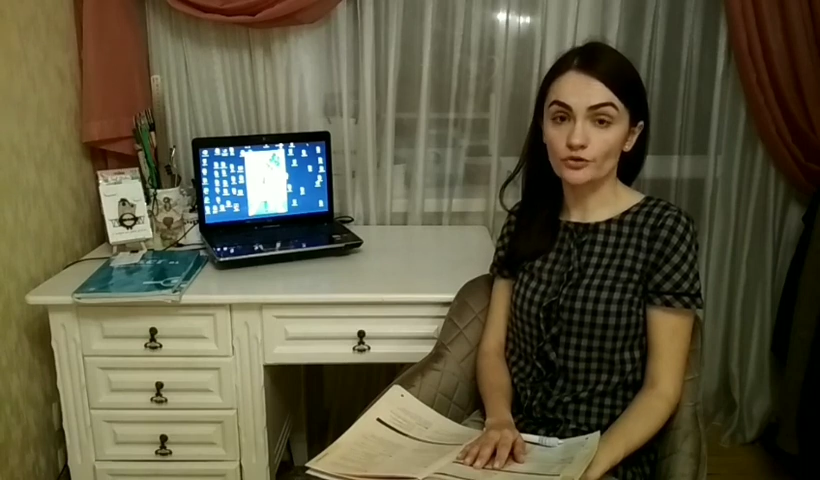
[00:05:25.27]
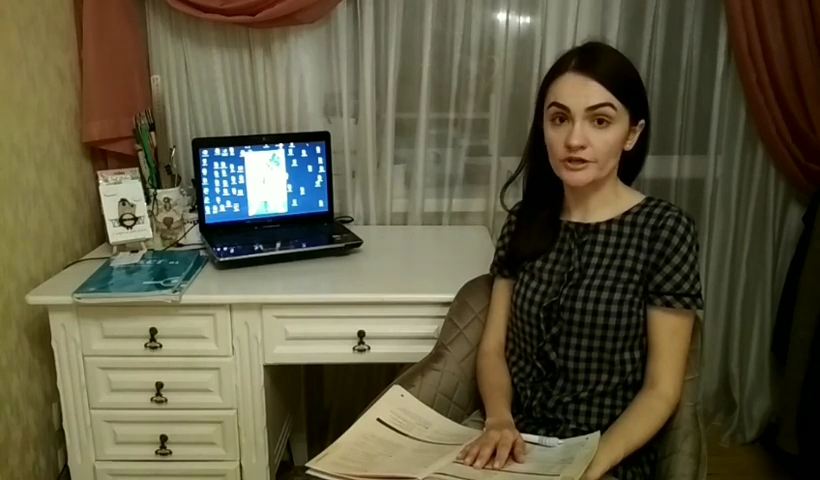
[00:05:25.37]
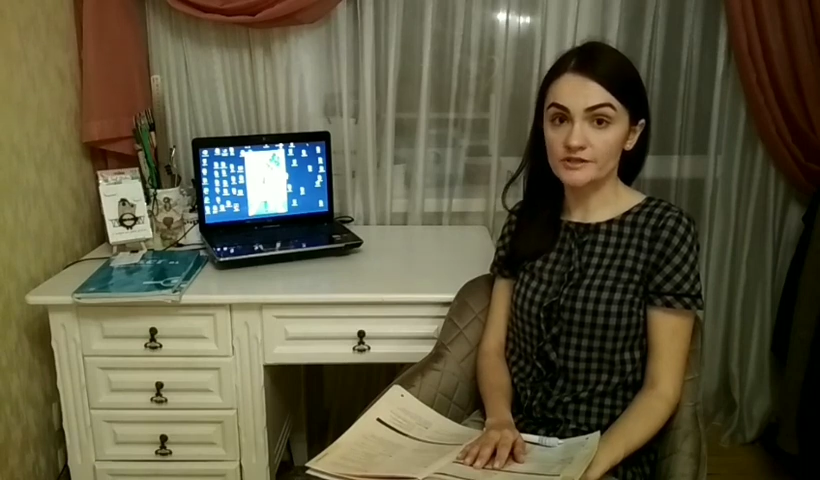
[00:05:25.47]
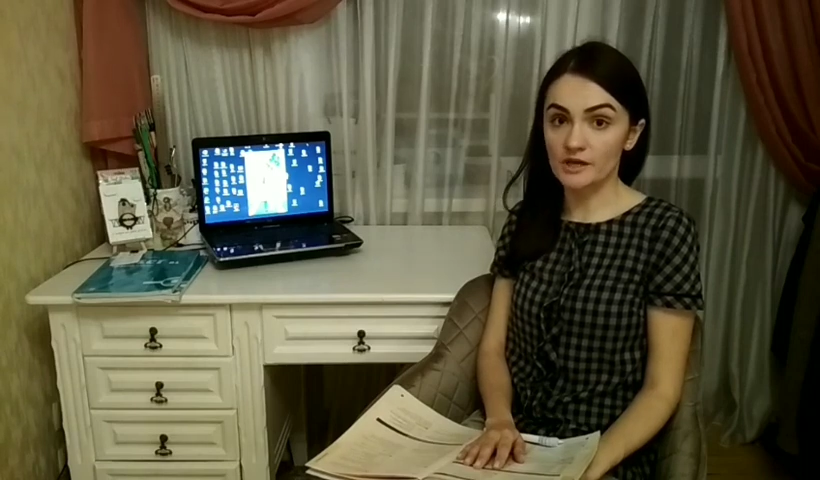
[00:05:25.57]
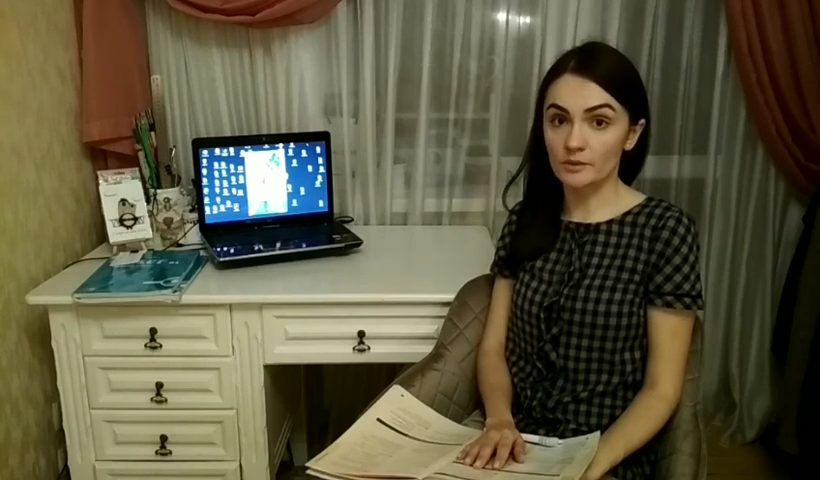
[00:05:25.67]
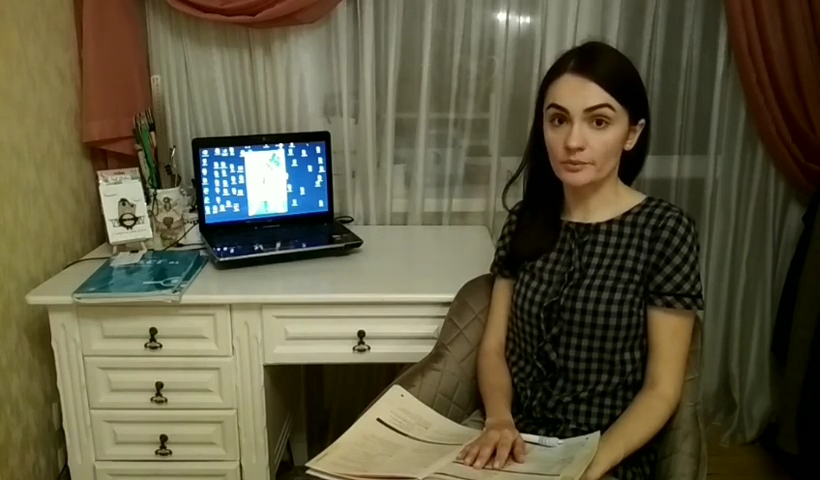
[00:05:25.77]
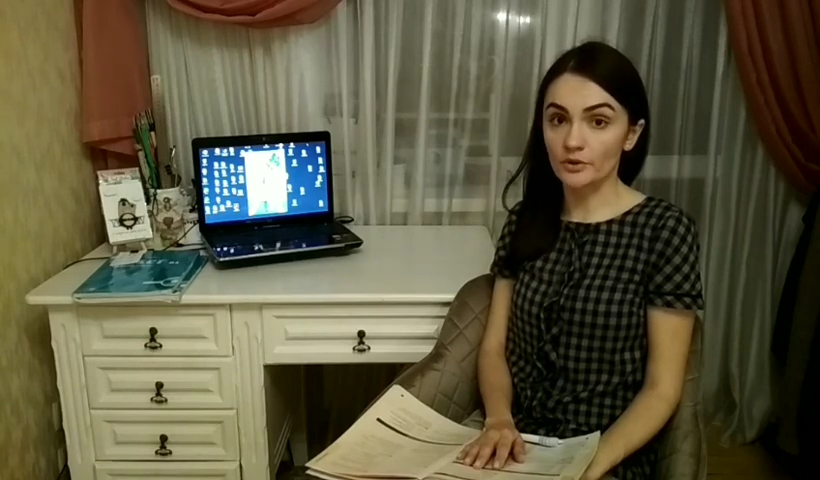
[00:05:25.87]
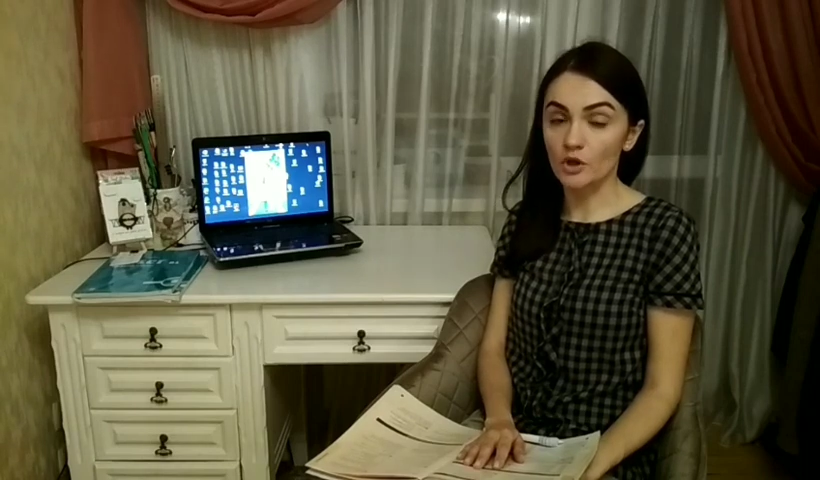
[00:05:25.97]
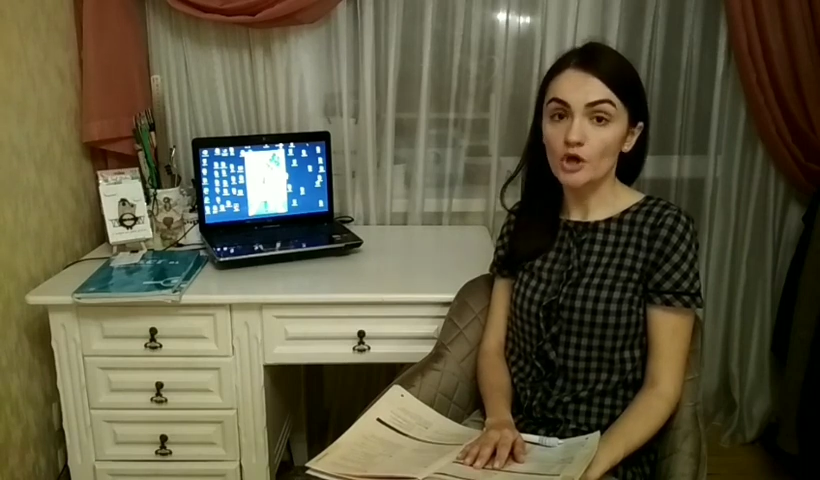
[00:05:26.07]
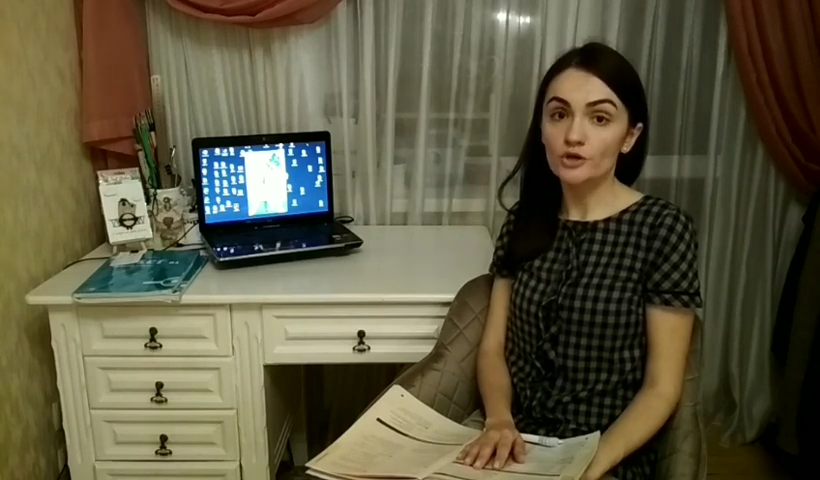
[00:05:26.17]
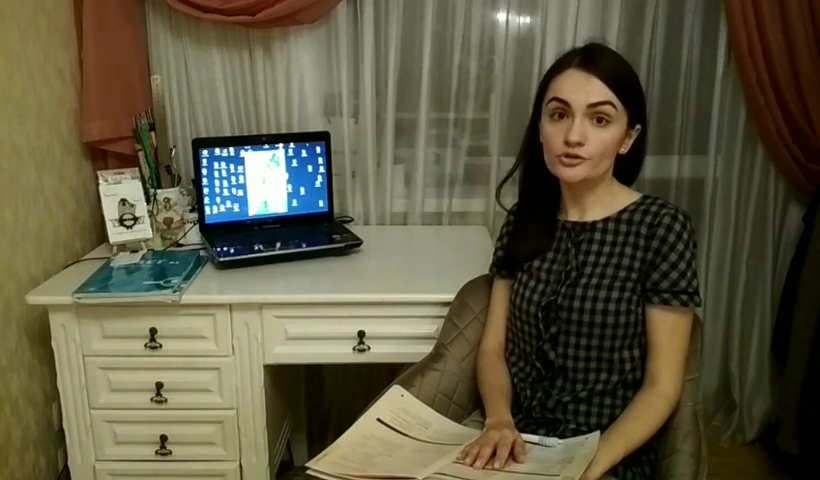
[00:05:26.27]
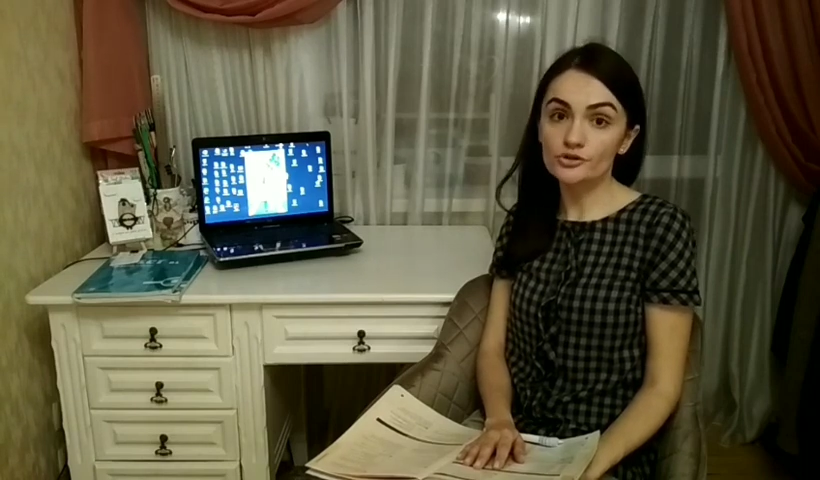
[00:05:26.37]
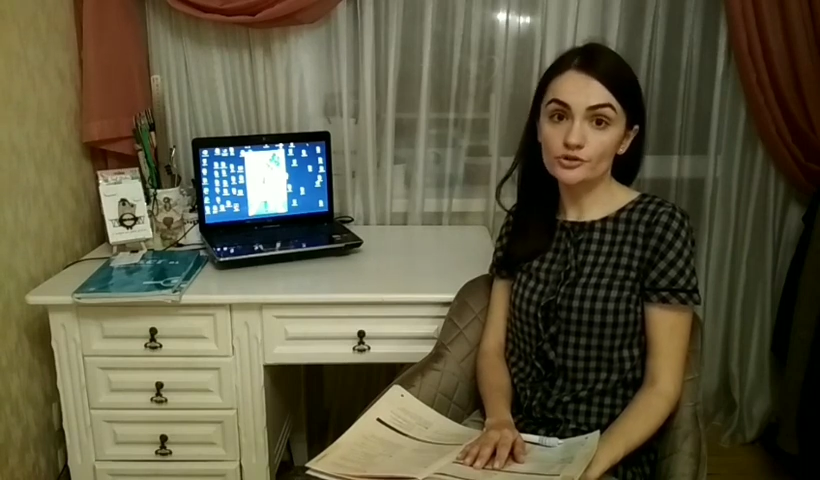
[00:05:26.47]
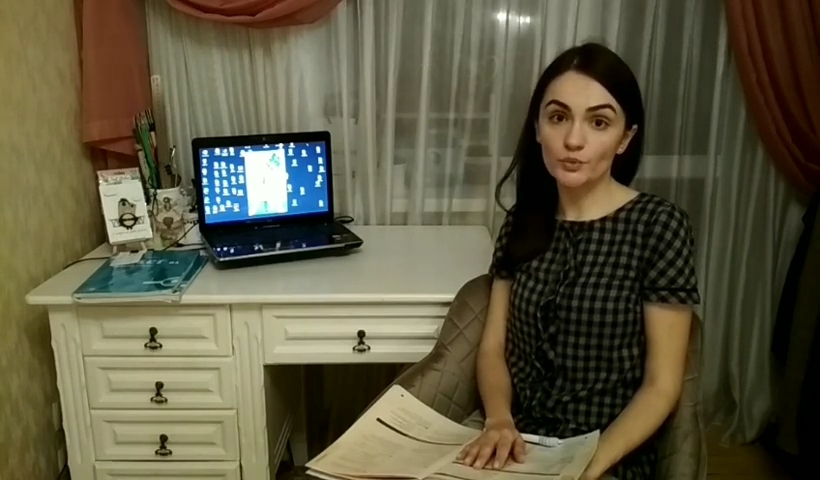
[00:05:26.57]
For example, you should